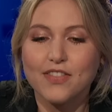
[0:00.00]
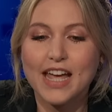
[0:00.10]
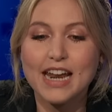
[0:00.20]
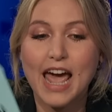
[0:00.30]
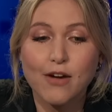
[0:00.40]
they
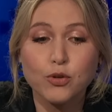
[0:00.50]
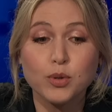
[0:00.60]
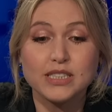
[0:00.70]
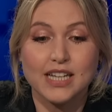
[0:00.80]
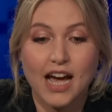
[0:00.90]
had
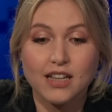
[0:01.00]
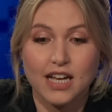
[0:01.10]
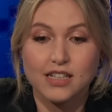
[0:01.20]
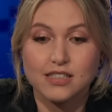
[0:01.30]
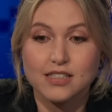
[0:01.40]
everyone tell
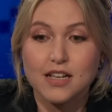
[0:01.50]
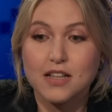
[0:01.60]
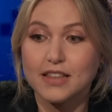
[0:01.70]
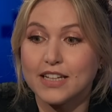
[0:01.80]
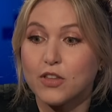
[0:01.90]
us
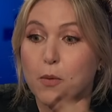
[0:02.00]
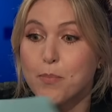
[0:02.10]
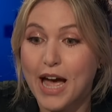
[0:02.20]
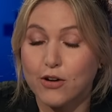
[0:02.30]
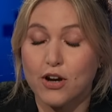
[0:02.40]
like their
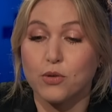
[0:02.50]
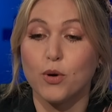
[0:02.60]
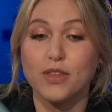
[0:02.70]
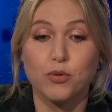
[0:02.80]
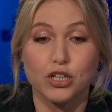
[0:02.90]
background and
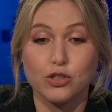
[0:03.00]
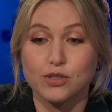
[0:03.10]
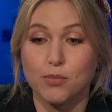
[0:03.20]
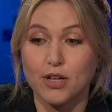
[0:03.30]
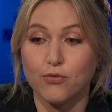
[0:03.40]
what they were going to use
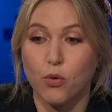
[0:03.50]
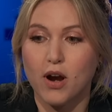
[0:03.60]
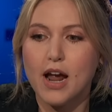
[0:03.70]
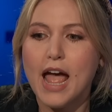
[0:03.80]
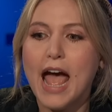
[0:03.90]
the money
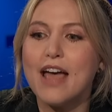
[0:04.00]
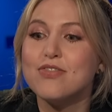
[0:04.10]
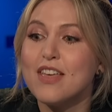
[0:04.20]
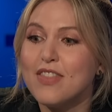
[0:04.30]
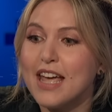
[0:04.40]
for.
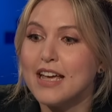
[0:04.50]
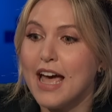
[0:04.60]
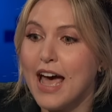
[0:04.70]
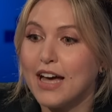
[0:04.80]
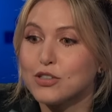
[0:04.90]
And then they
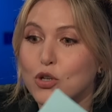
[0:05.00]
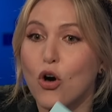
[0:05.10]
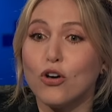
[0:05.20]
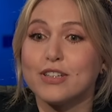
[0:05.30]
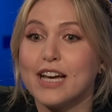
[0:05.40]
had us
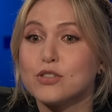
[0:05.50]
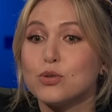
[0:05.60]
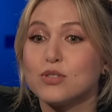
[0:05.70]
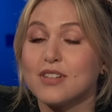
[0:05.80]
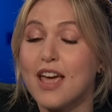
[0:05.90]
all guess
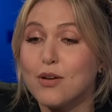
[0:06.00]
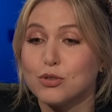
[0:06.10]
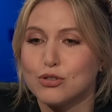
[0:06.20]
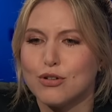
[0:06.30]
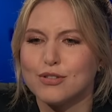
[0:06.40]
whose cake
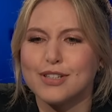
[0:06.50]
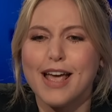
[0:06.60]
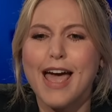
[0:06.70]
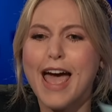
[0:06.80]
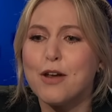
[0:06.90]
was whose.
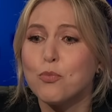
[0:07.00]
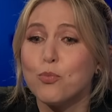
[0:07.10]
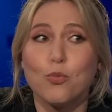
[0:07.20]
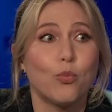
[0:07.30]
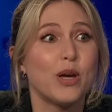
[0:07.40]
Yeah. And
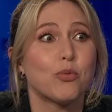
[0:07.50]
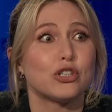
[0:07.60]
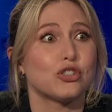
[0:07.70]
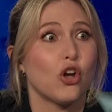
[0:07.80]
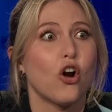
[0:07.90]
we were
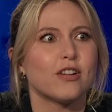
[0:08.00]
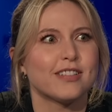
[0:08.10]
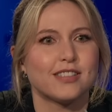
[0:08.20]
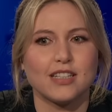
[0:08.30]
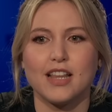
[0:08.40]
just
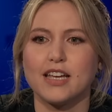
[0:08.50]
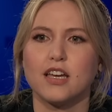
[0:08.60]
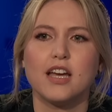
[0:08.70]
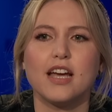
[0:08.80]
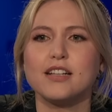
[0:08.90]
heartlessly like,
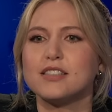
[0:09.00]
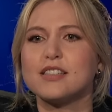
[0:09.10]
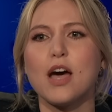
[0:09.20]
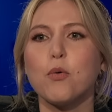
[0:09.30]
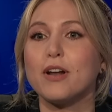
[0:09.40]
it's
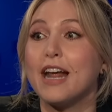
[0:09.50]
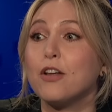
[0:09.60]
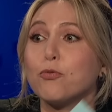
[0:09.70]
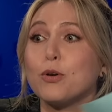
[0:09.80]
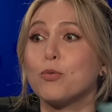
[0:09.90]
that one. And
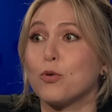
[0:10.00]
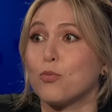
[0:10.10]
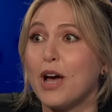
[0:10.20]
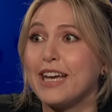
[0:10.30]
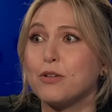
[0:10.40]
if we were
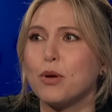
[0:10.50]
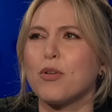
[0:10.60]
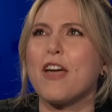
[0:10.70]
right, we were